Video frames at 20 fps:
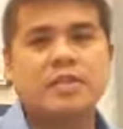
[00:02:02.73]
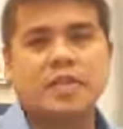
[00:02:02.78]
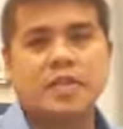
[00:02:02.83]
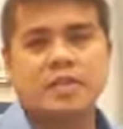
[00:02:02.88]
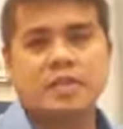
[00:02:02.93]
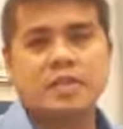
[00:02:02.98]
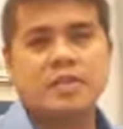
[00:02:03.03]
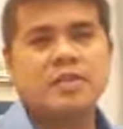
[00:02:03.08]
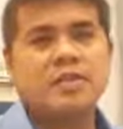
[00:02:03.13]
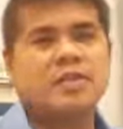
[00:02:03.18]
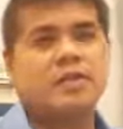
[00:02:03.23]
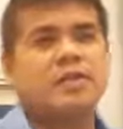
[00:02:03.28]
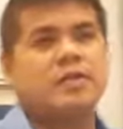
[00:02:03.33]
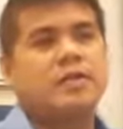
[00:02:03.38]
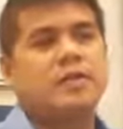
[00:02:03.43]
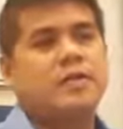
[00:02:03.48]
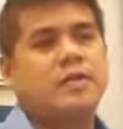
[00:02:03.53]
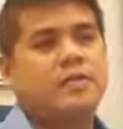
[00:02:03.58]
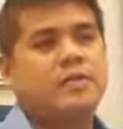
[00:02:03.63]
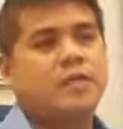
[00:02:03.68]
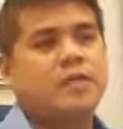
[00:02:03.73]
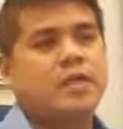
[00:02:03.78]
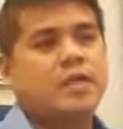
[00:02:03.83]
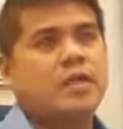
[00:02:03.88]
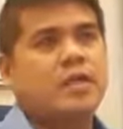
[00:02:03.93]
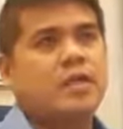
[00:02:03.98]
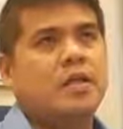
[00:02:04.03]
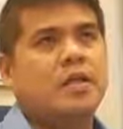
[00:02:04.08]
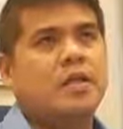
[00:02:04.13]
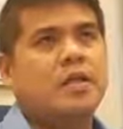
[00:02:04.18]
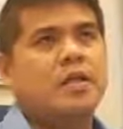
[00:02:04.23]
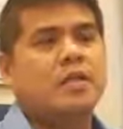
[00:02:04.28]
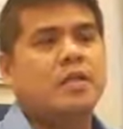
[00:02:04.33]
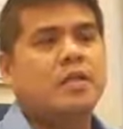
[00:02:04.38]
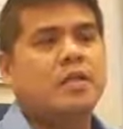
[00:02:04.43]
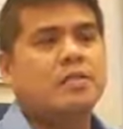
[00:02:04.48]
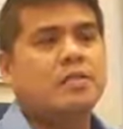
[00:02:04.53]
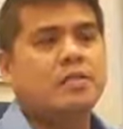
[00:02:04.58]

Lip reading: knowledge and